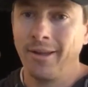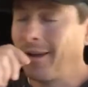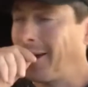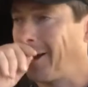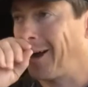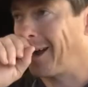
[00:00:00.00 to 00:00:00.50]

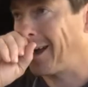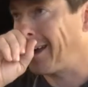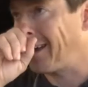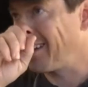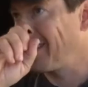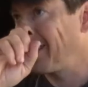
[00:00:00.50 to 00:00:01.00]

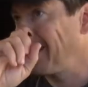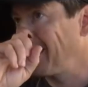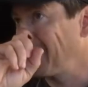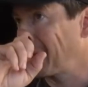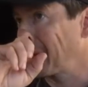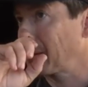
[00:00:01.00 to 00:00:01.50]

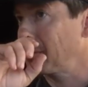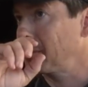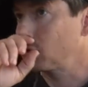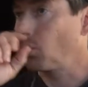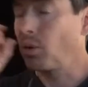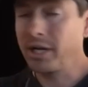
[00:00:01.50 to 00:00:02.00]

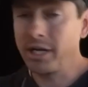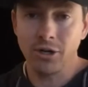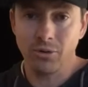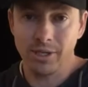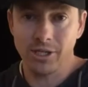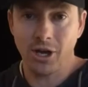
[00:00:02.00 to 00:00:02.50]
20
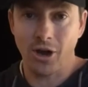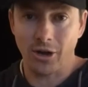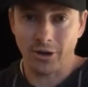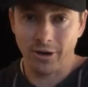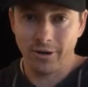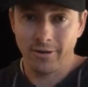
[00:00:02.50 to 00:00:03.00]
degrees
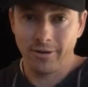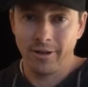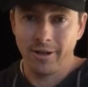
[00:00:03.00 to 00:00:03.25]
hotter.